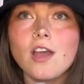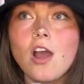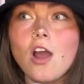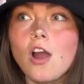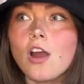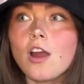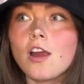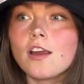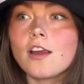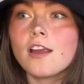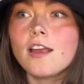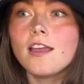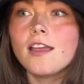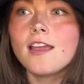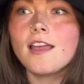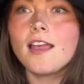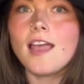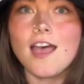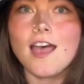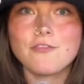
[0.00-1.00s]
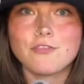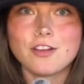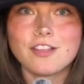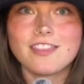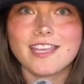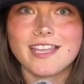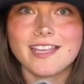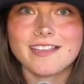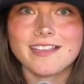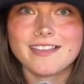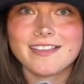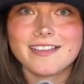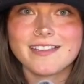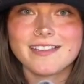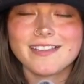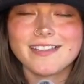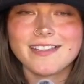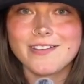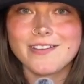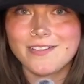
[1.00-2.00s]
are everything.
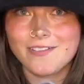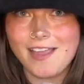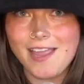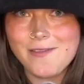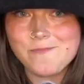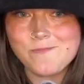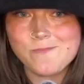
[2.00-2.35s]
Okay?